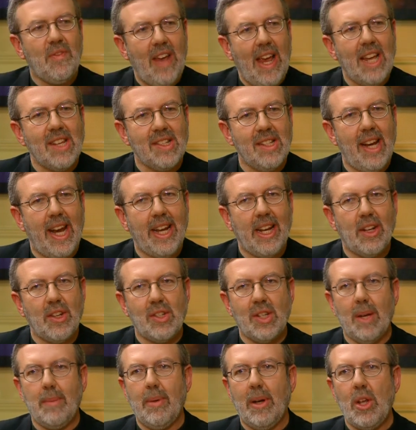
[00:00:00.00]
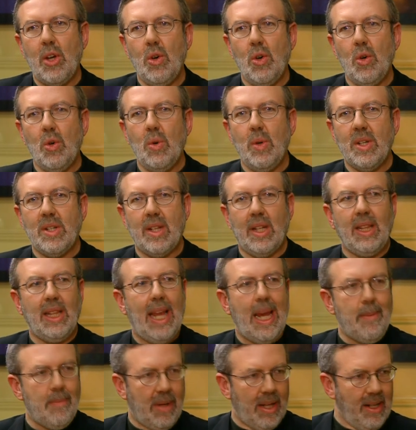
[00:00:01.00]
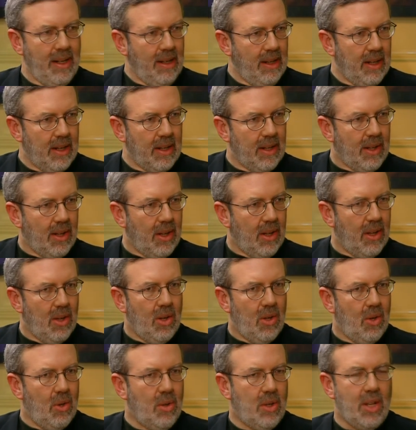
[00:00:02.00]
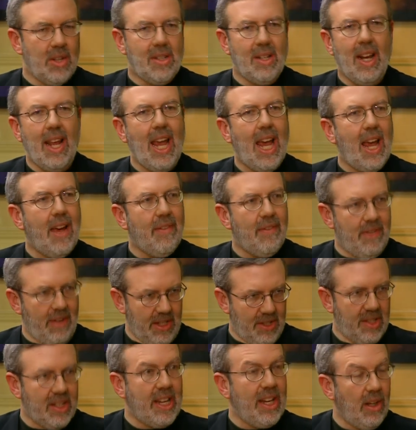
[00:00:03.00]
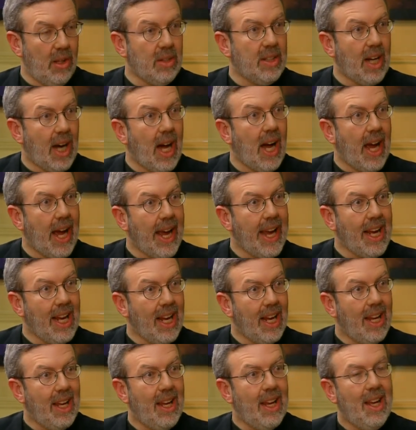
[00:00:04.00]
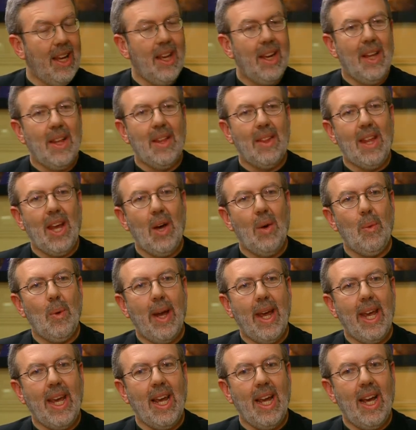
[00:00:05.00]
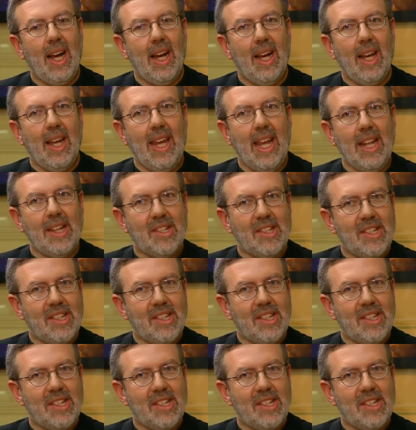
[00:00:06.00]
fascinating to somebody who is a layman, who doesn't have a skilled eye that way, it's